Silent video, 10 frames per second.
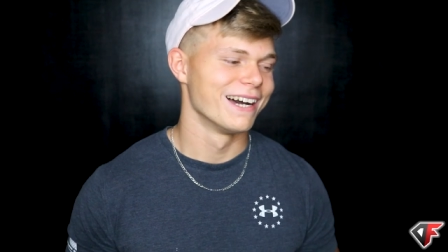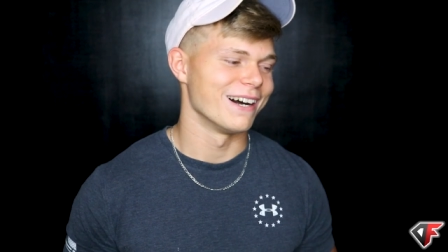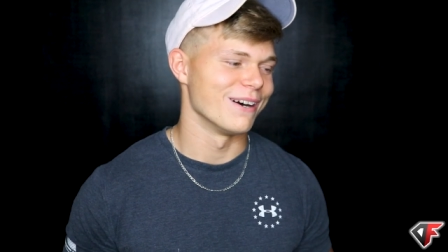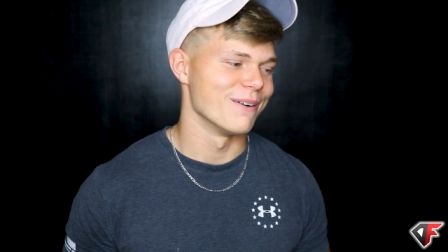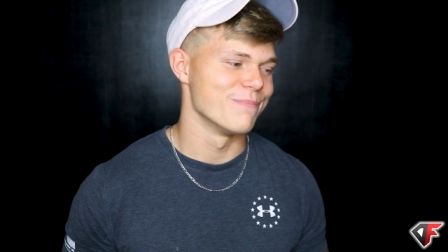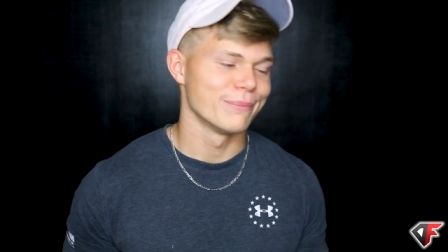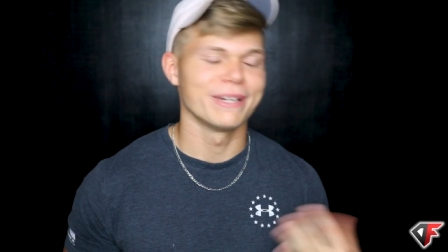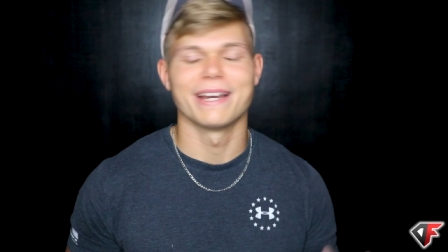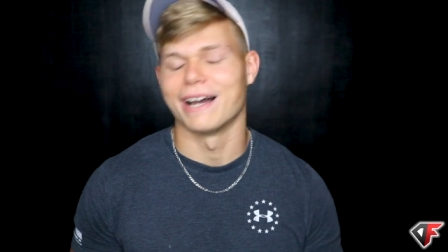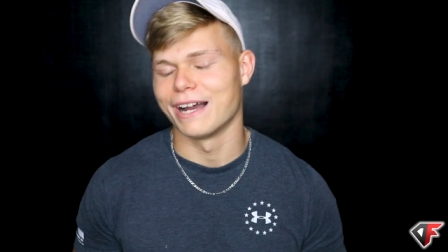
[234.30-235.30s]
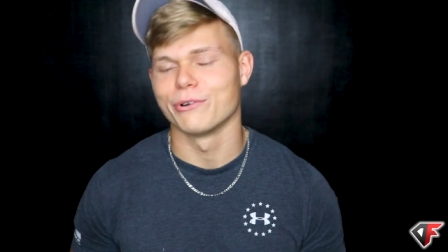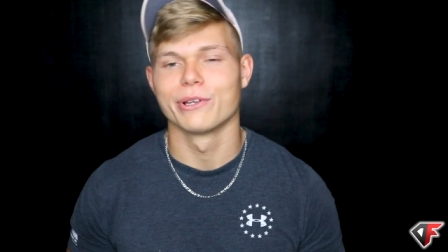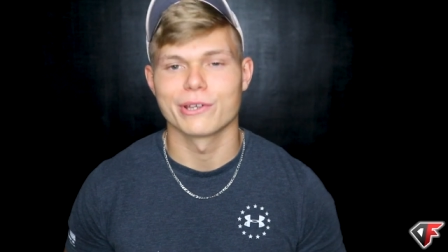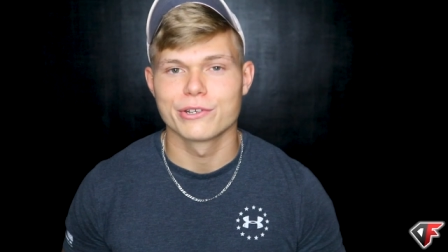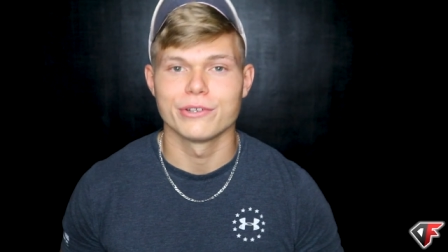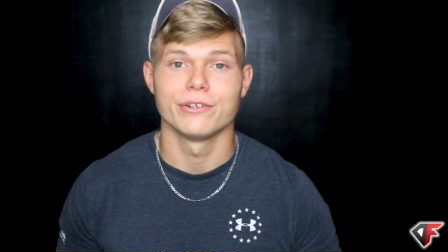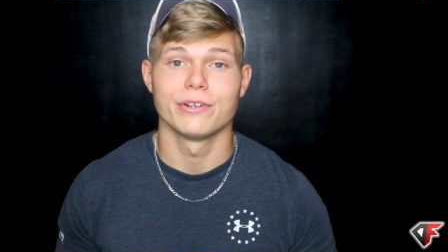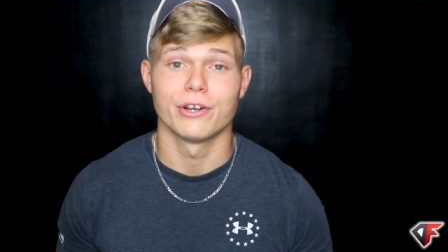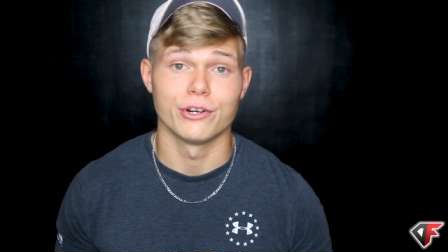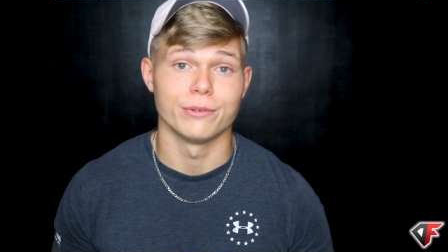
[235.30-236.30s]
um, but yeah, I really
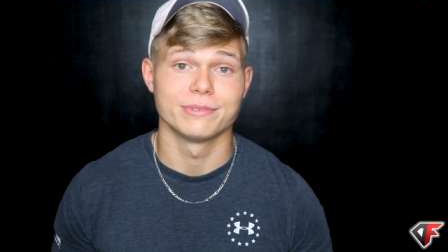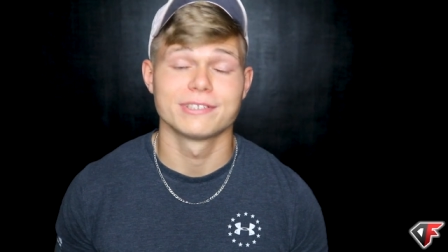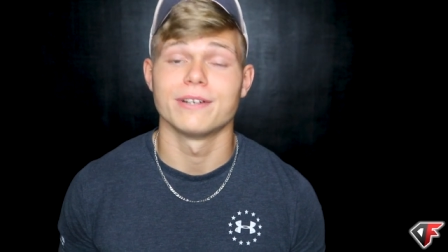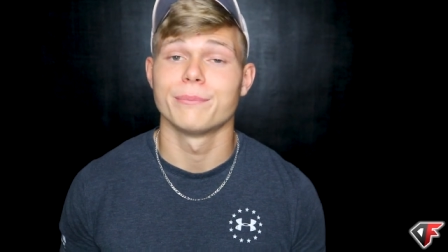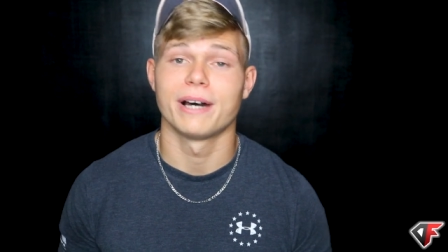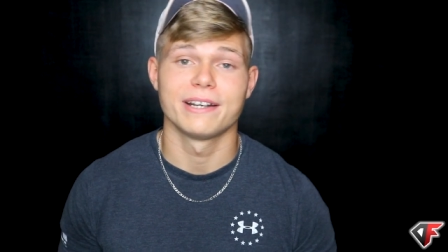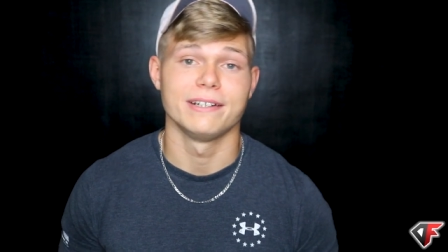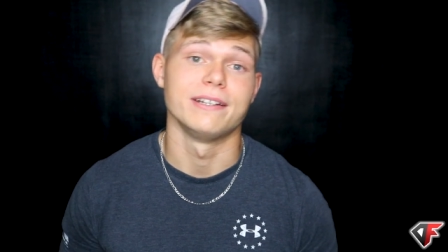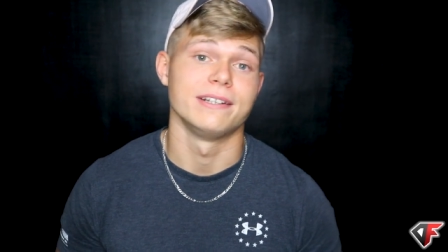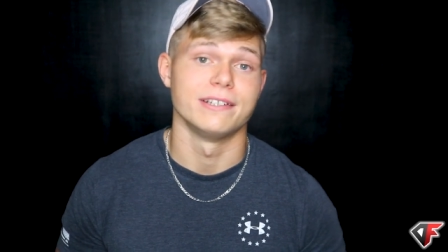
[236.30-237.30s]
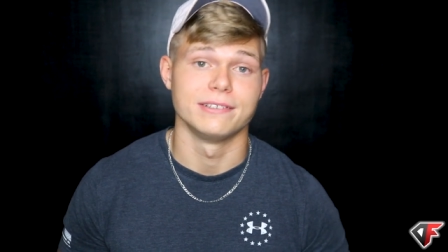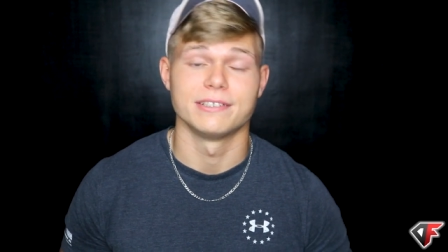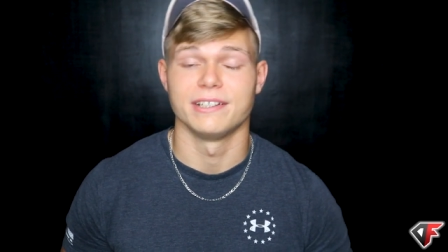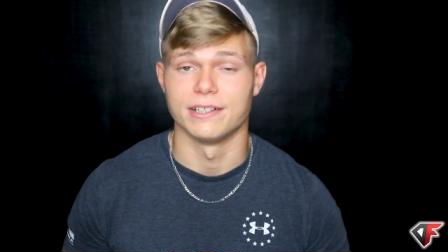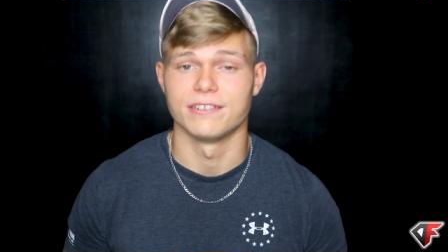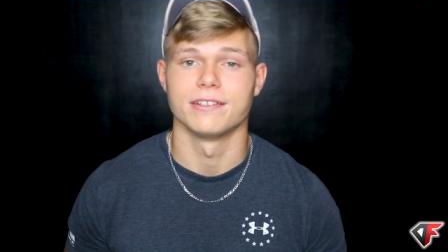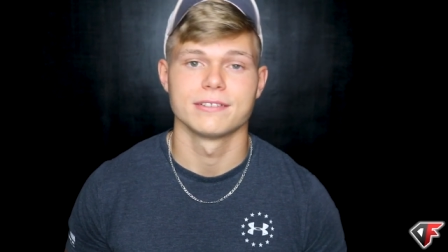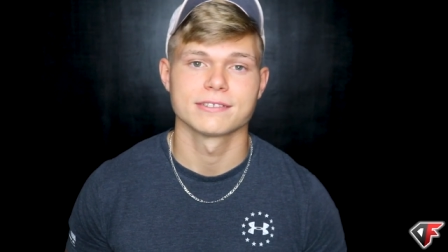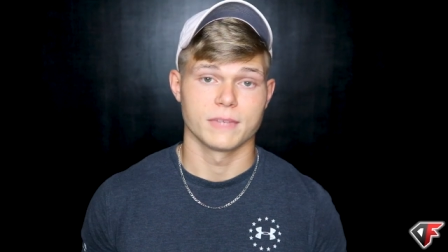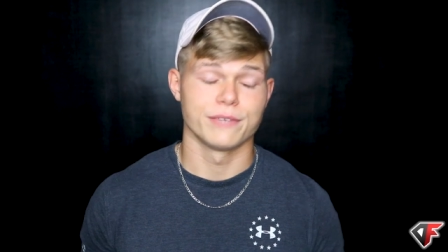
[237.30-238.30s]
do hope somebody needed to hear
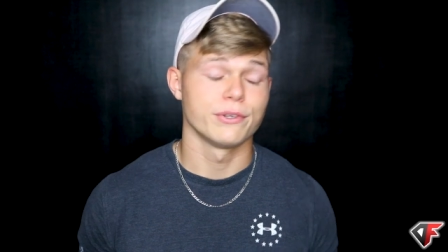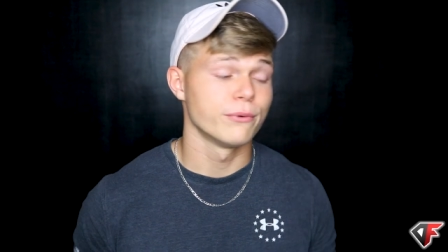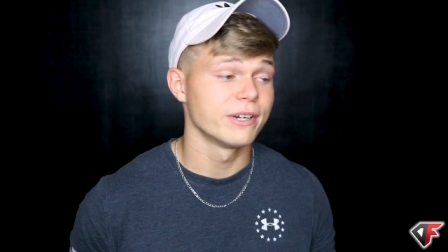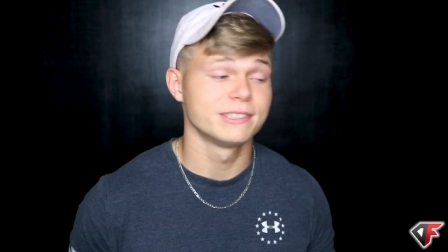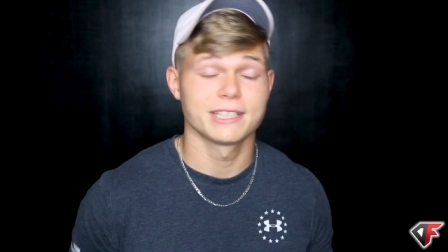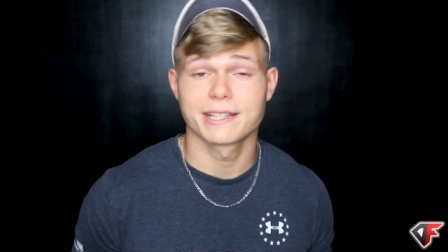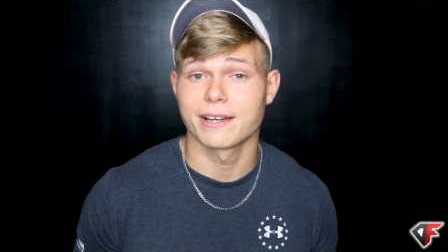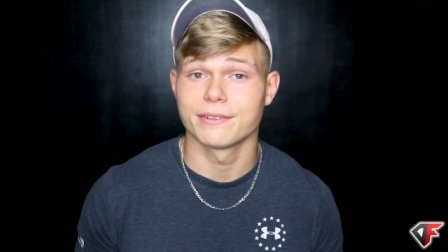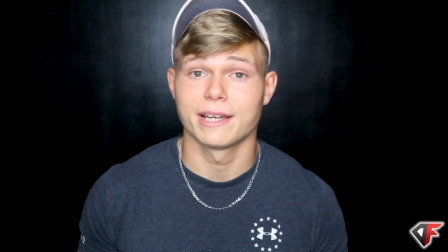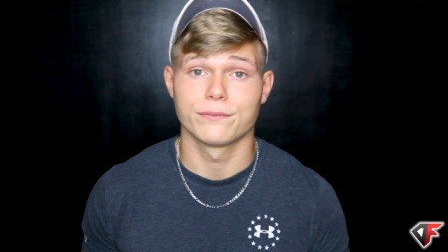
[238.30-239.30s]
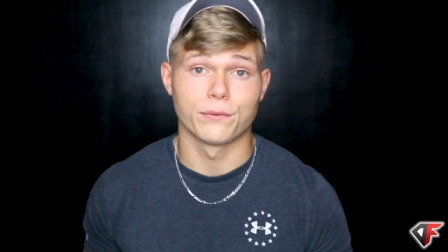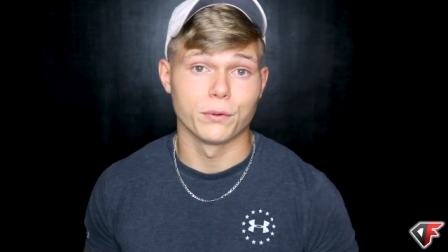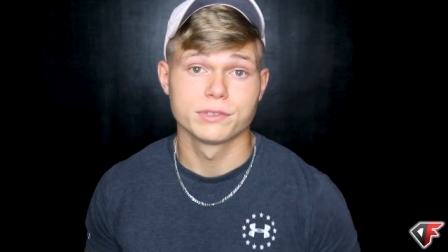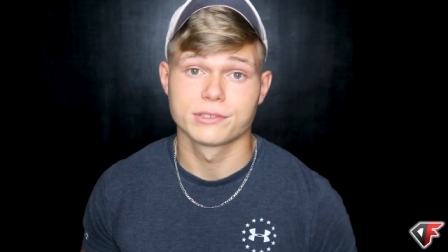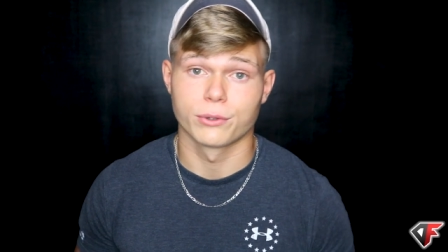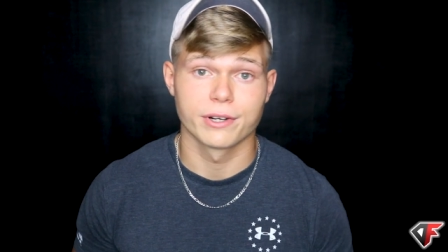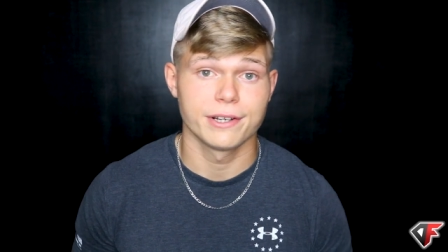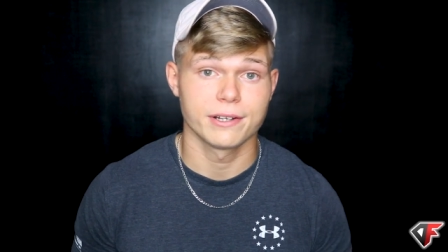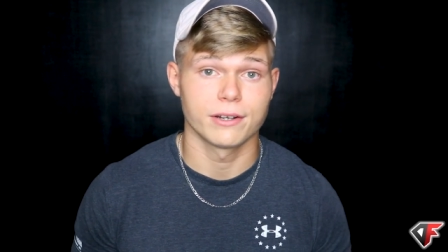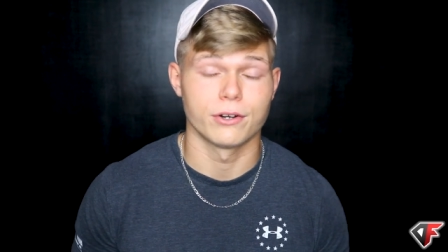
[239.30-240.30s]
this. If you wanna check out that full
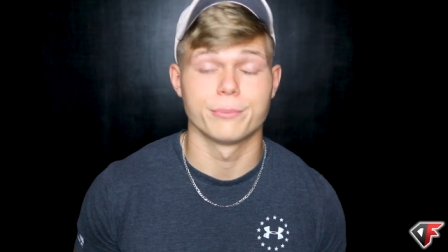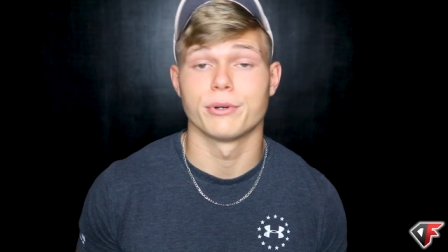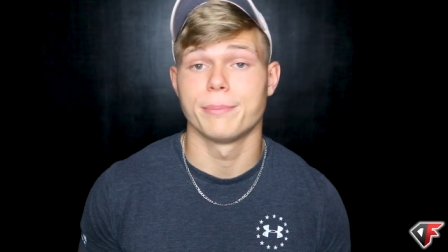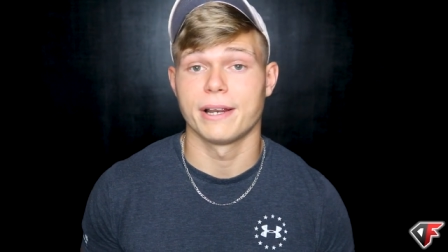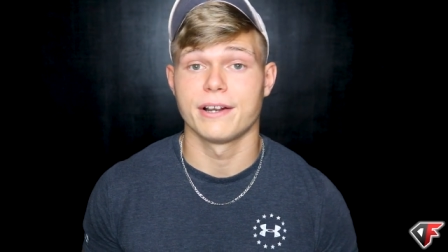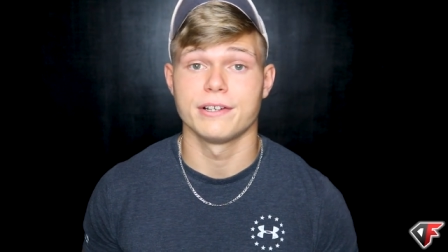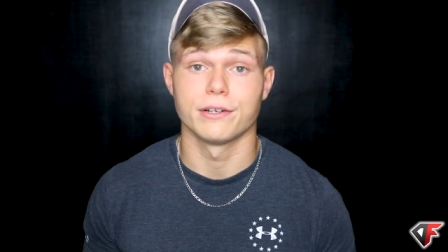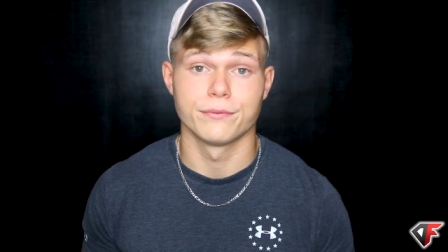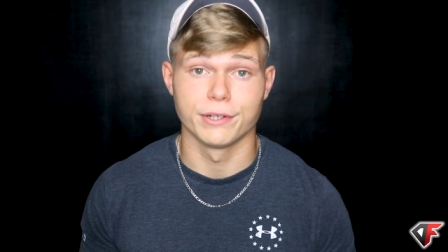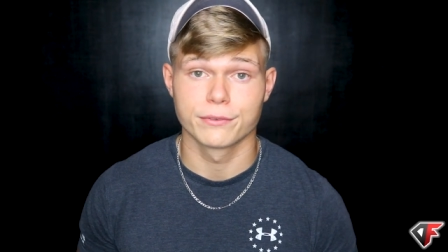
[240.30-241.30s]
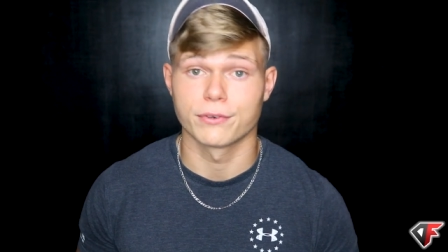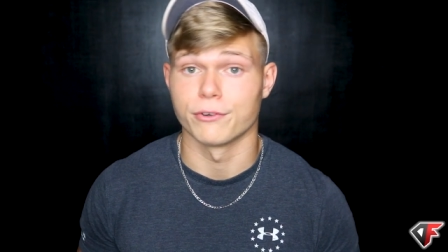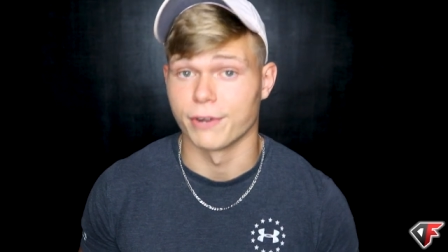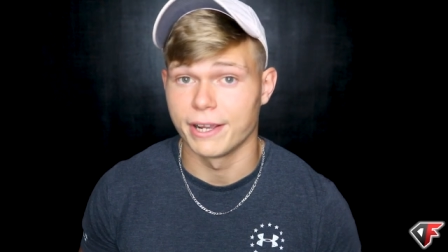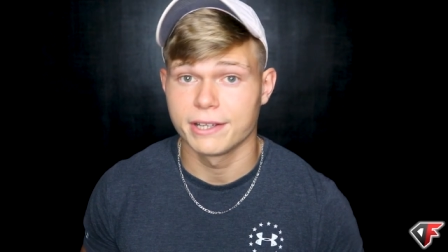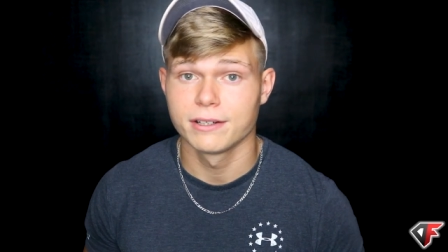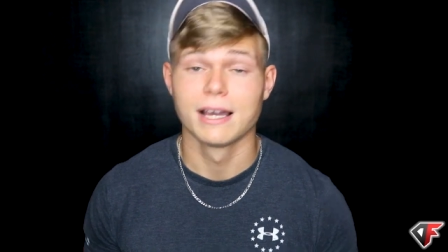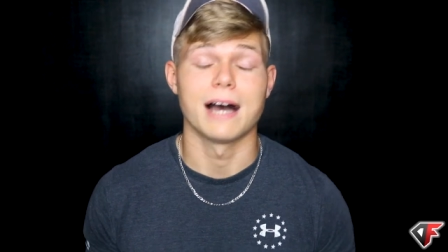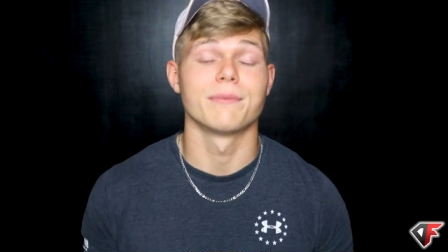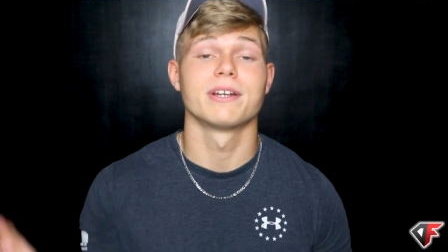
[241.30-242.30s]
story on preparing your field for rain,
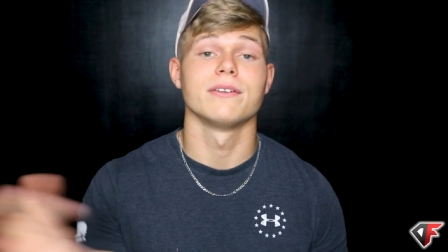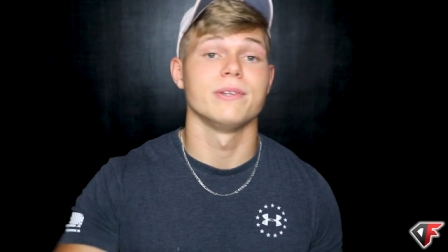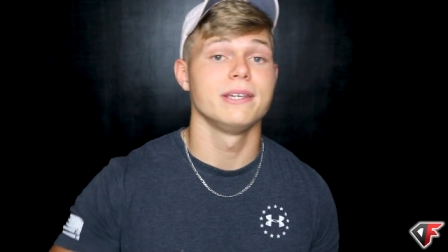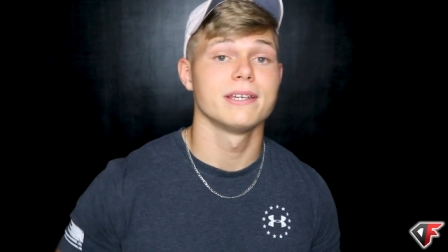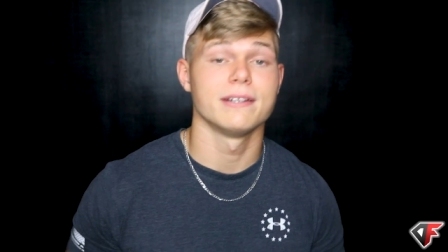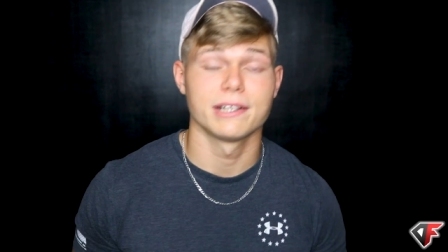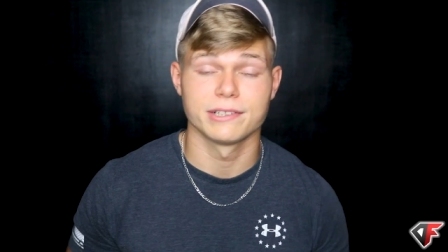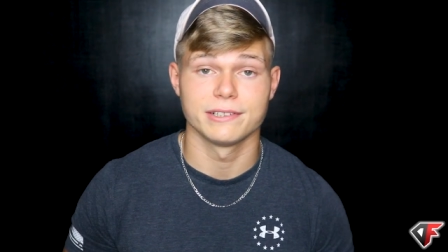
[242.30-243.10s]
I'm gonna link it down